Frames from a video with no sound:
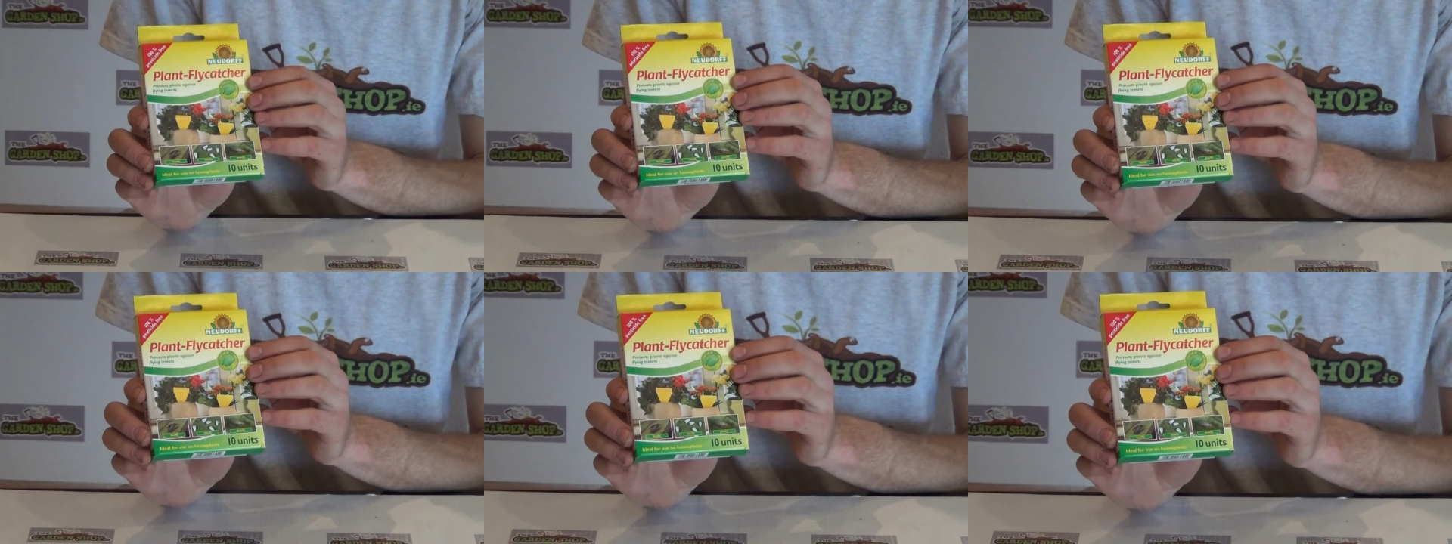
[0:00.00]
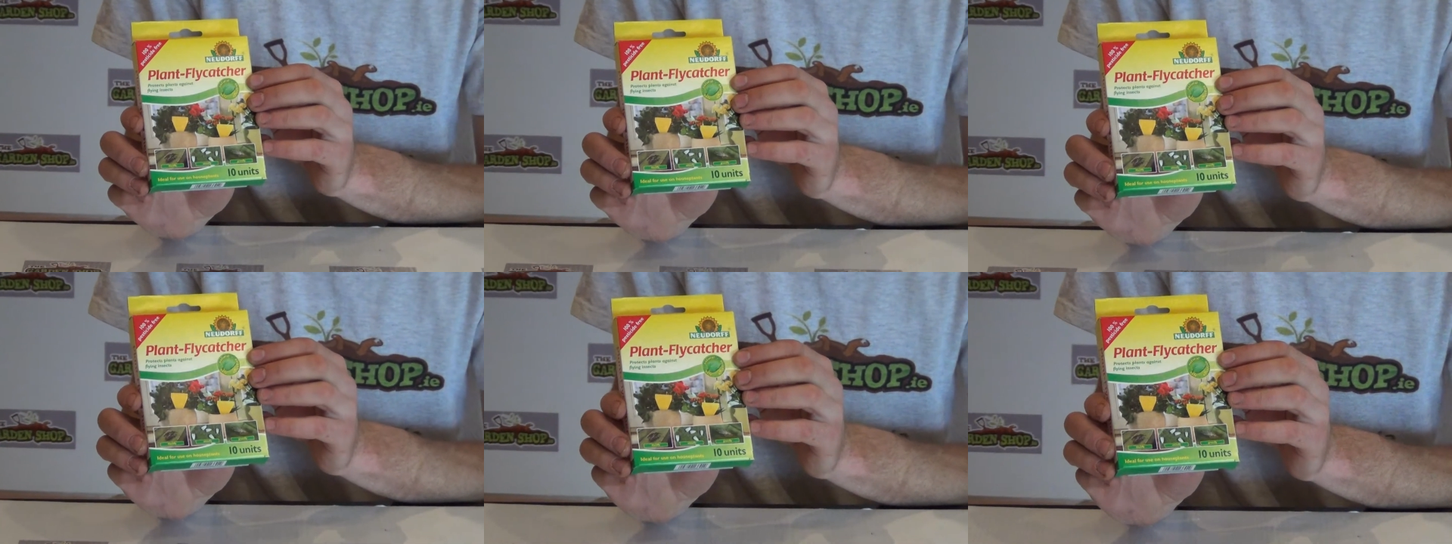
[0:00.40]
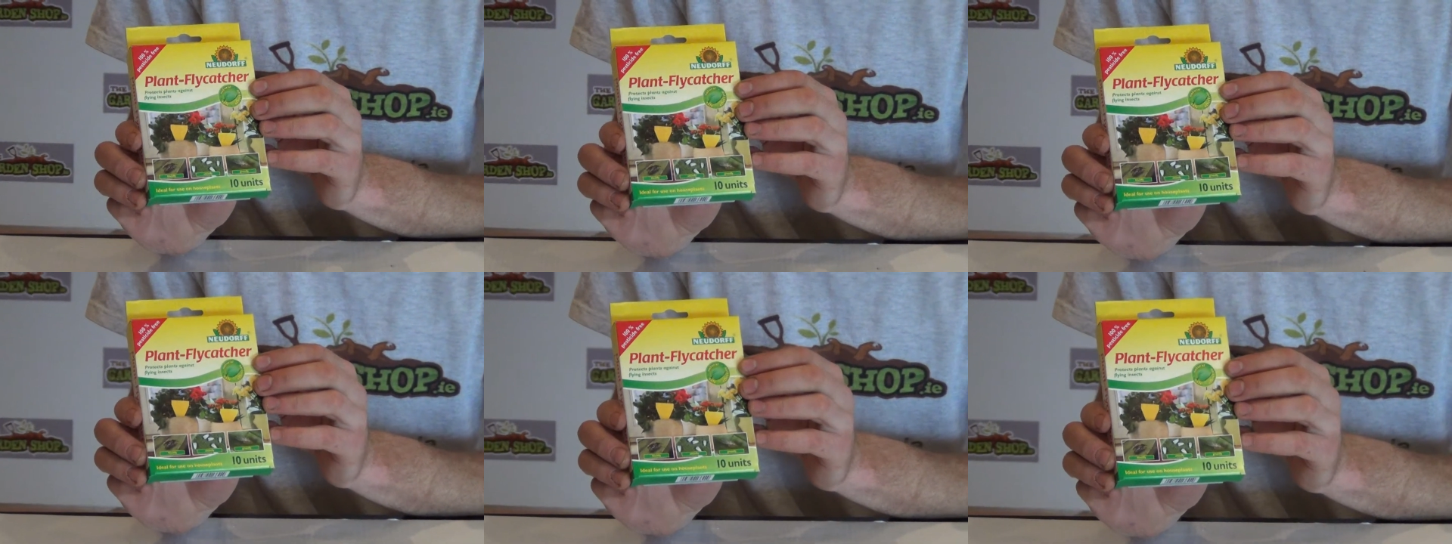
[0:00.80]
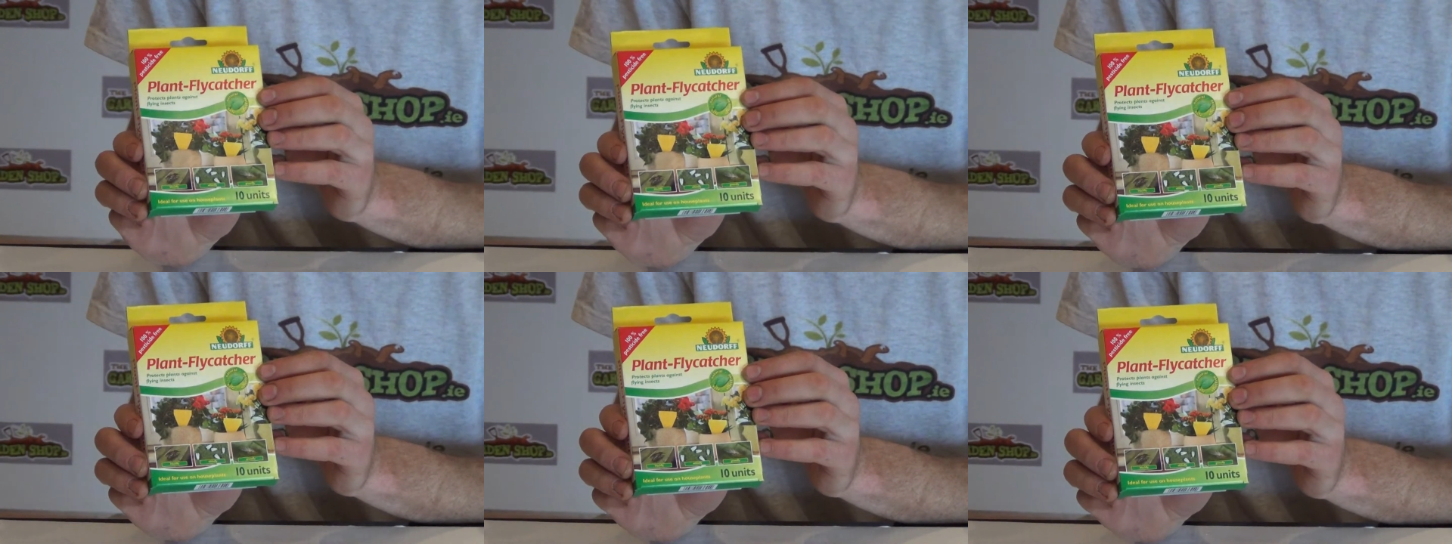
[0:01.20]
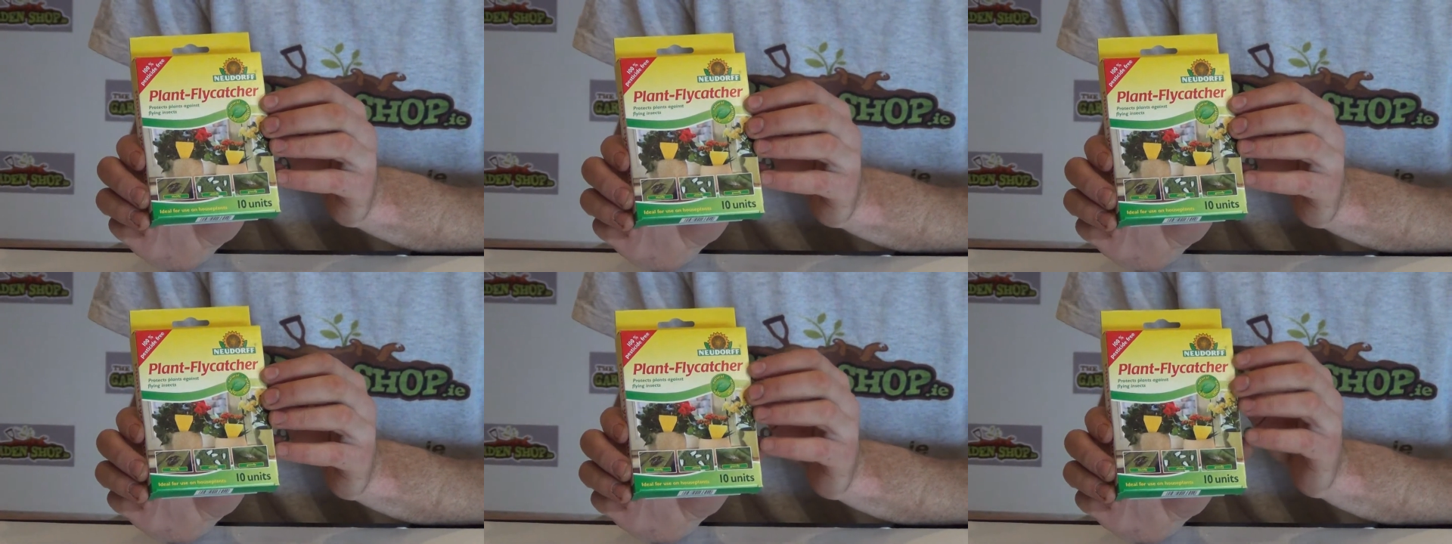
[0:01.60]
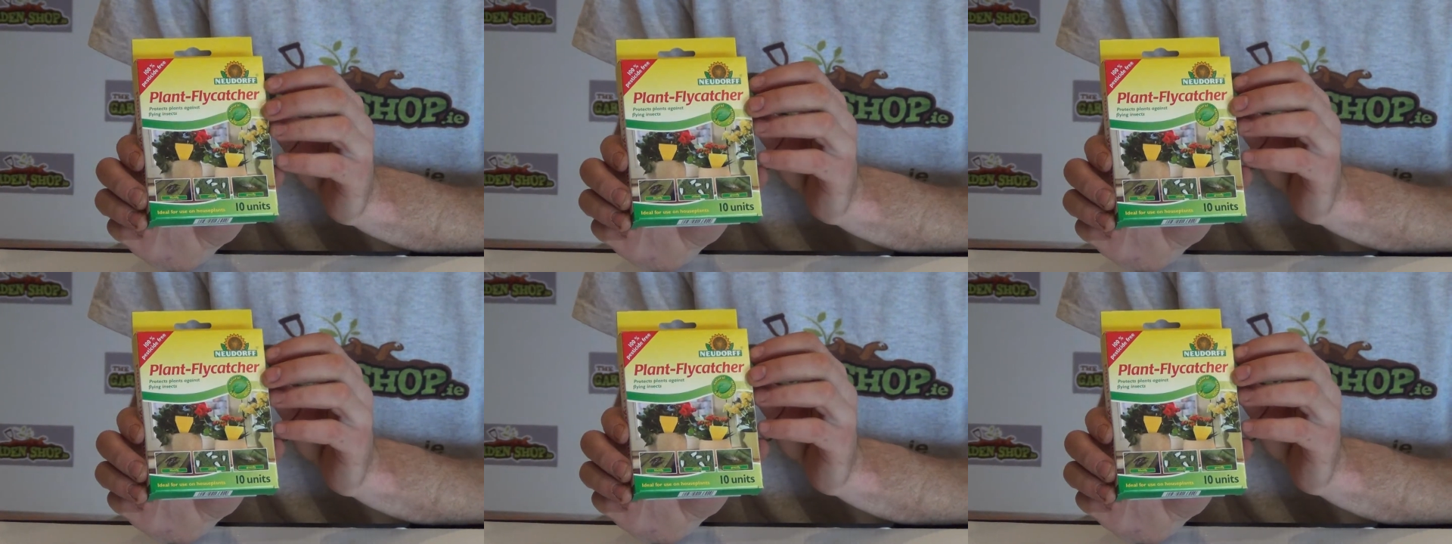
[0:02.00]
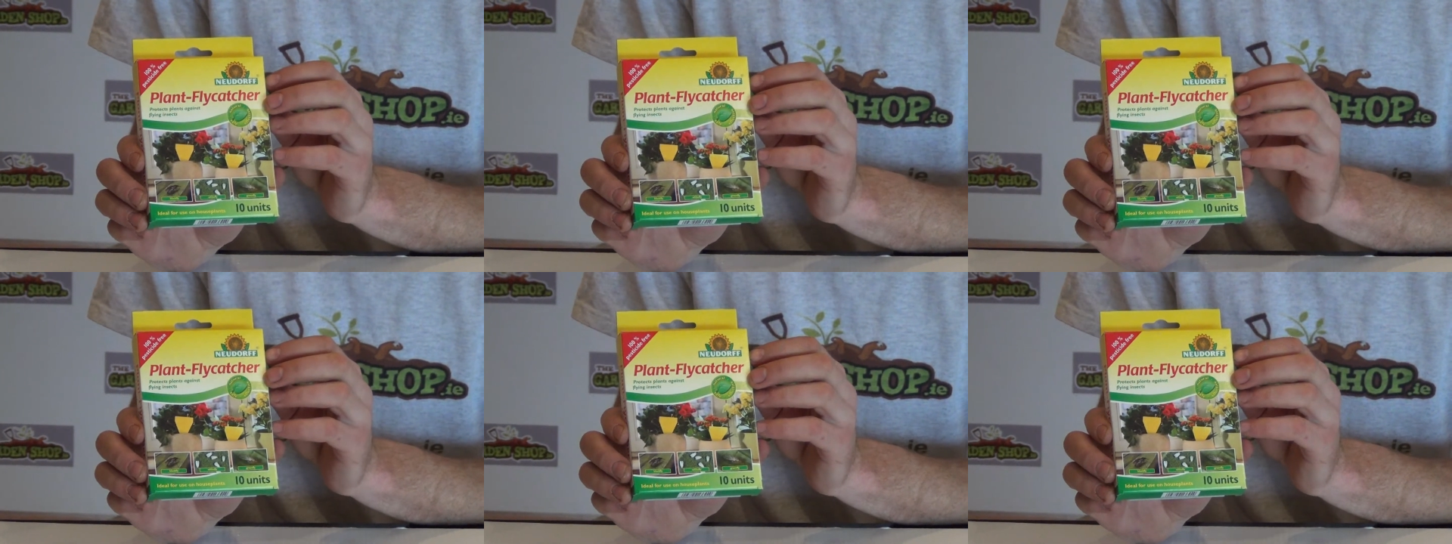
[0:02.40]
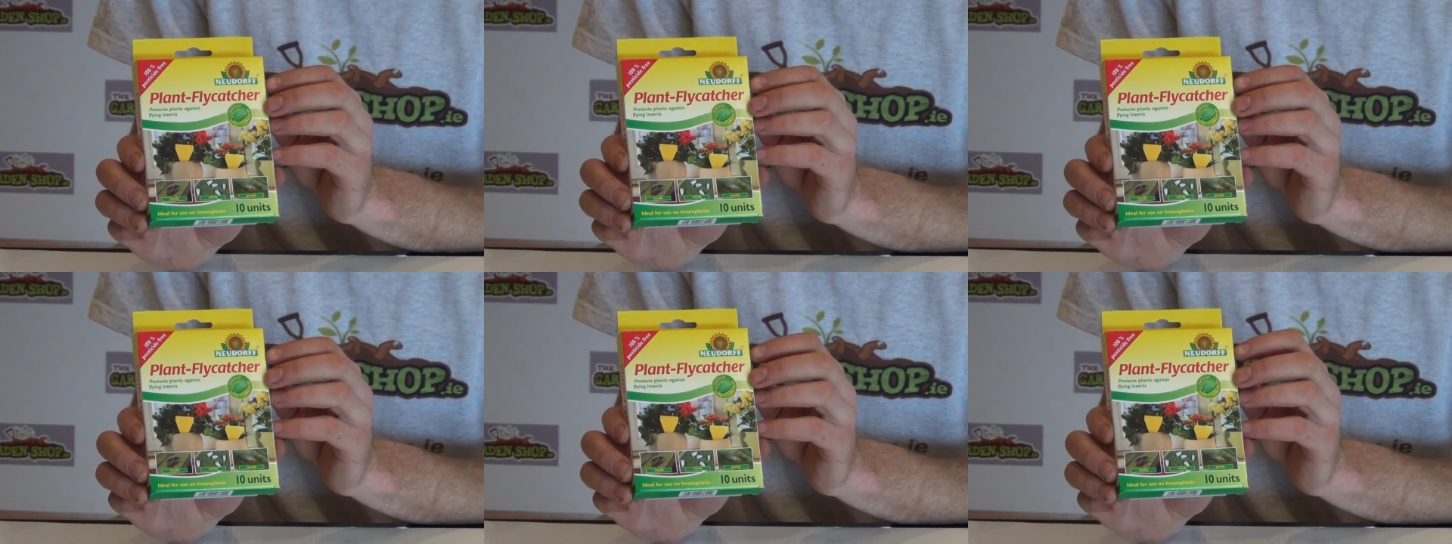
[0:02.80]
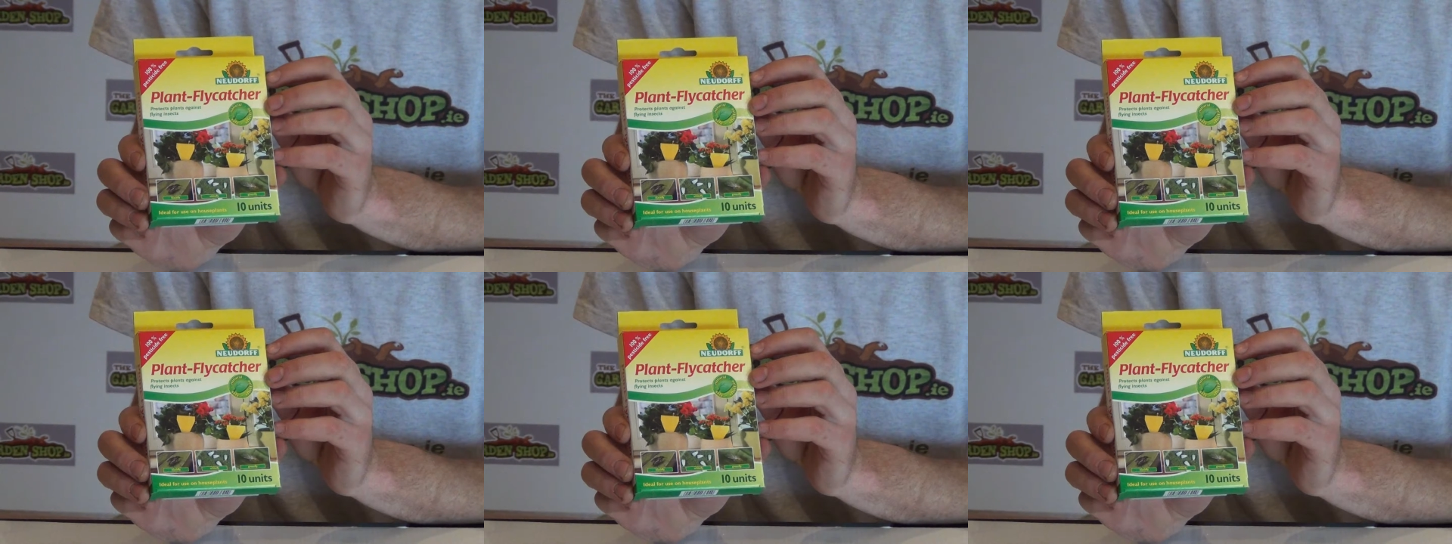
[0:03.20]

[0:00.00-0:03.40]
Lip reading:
Nobody's mouth can be seen.